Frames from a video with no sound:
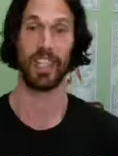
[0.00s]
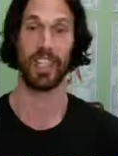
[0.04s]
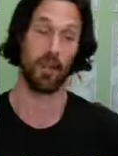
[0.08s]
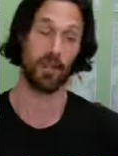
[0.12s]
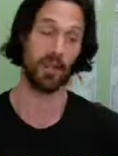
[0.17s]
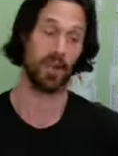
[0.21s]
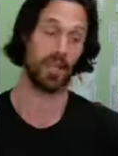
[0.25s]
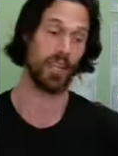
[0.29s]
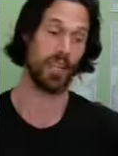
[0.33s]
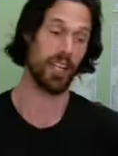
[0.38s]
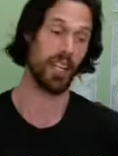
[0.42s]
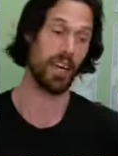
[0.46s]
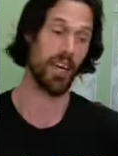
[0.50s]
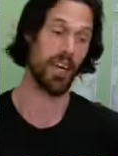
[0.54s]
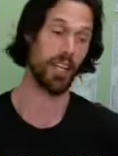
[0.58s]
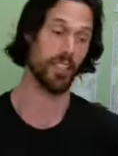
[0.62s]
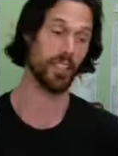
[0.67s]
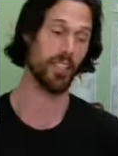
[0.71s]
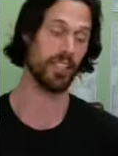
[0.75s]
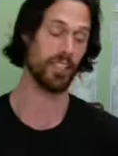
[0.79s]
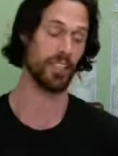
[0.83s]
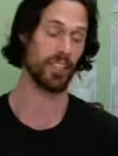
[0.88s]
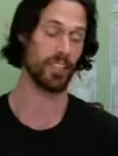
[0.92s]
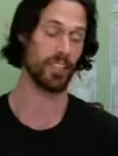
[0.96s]
I mean, yeah, I
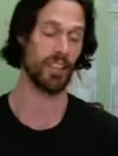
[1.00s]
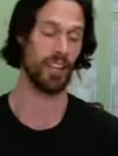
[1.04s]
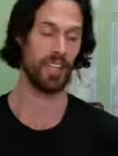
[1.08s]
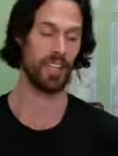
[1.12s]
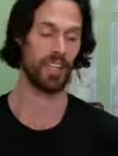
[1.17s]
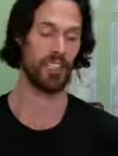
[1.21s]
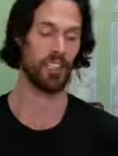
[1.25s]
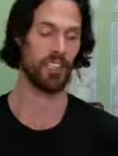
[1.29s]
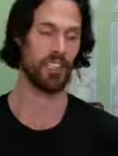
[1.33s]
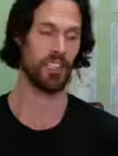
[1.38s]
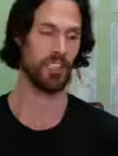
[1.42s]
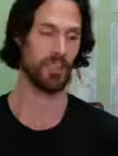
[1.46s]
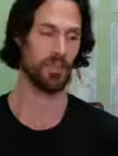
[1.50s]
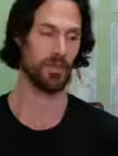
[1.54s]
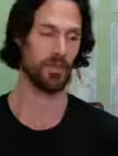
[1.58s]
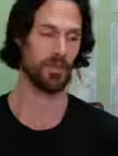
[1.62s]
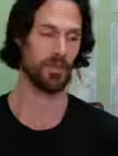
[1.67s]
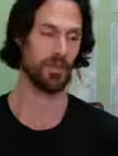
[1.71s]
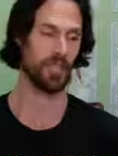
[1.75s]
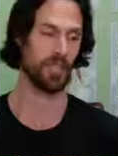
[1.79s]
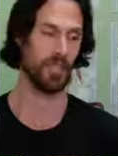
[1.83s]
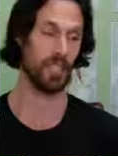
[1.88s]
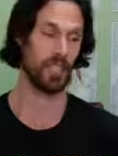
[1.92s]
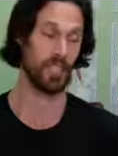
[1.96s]
did a
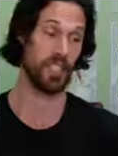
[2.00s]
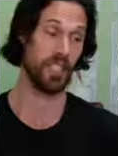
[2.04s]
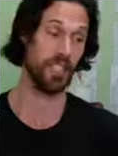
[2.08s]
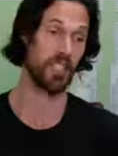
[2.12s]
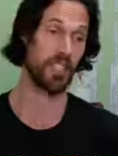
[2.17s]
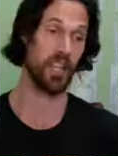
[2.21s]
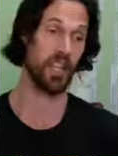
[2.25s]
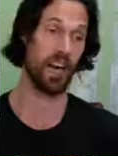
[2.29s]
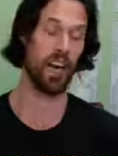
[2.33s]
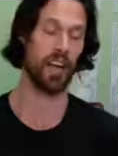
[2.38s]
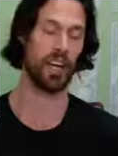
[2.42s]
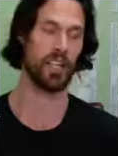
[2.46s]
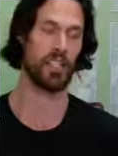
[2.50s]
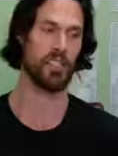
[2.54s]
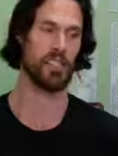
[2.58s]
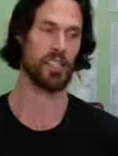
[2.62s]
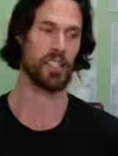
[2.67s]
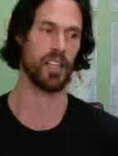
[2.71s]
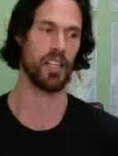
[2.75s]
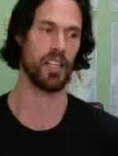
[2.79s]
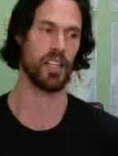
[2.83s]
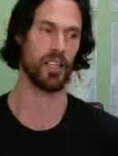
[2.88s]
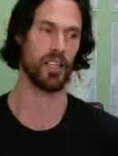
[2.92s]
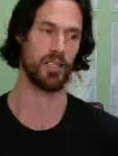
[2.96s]
detox.
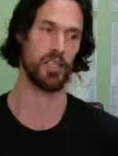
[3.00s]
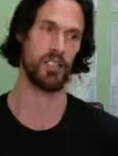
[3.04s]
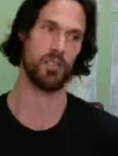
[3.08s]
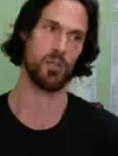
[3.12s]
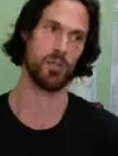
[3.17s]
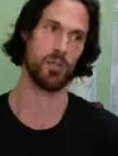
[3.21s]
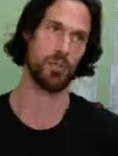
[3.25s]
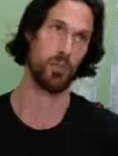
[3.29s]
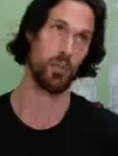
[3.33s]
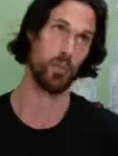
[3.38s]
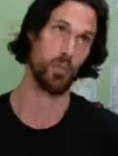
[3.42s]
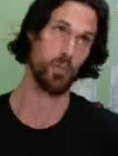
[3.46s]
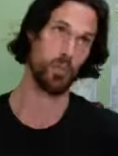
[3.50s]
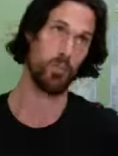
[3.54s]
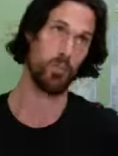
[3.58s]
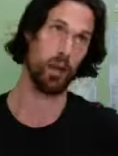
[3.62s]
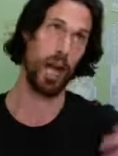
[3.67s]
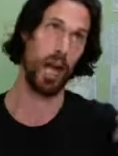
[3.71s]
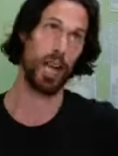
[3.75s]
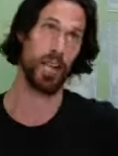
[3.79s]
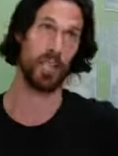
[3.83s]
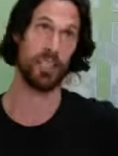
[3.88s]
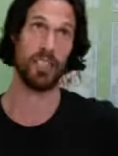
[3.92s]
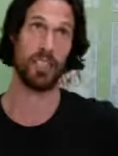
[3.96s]
That this is
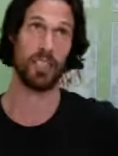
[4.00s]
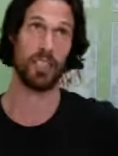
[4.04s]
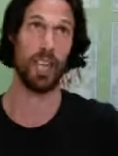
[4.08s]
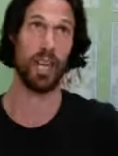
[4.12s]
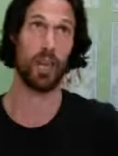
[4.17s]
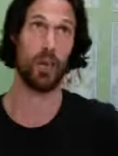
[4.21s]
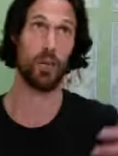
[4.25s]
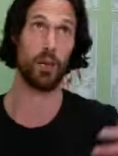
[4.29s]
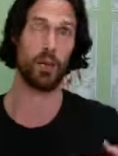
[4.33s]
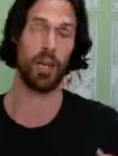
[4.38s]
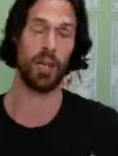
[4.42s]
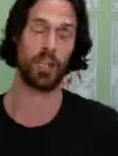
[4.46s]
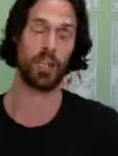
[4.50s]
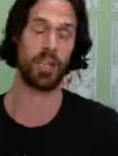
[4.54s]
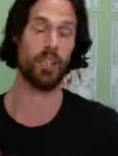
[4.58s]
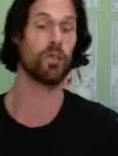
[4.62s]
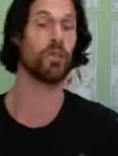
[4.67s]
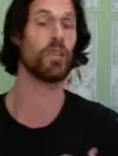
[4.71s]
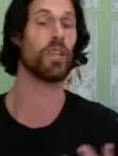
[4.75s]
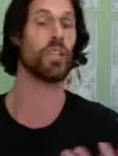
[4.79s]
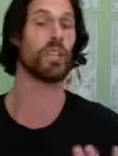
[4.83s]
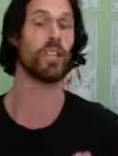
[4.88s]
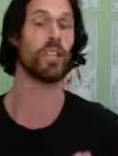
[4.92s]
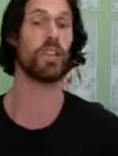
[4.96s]
back in the day when I didn't
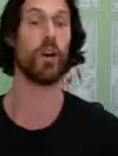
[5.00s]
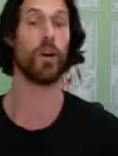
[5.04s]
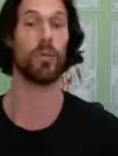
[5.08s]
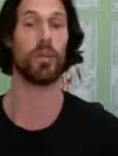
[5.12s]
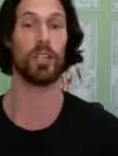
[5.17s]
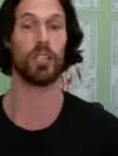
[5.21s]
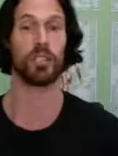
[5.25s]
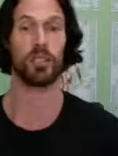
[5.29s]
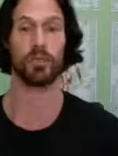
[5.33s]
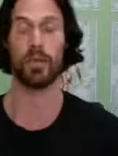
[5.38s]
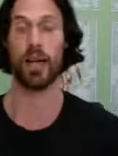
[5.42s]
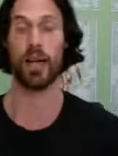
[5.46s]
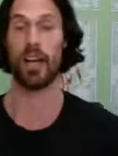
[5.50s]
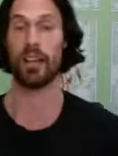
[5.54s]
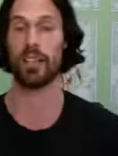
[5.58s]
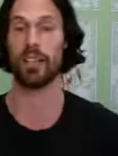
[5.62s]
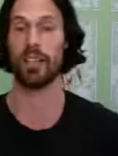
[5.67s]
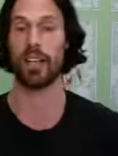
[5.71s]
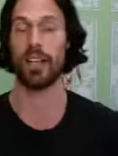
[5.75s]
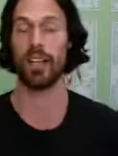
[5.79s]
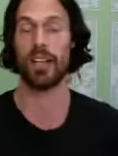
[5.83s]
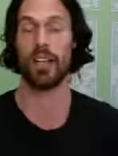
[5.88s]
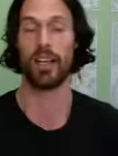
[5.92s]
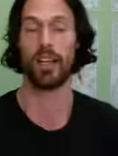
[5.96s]
really know much about
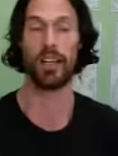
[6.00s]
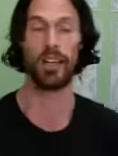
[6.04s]
that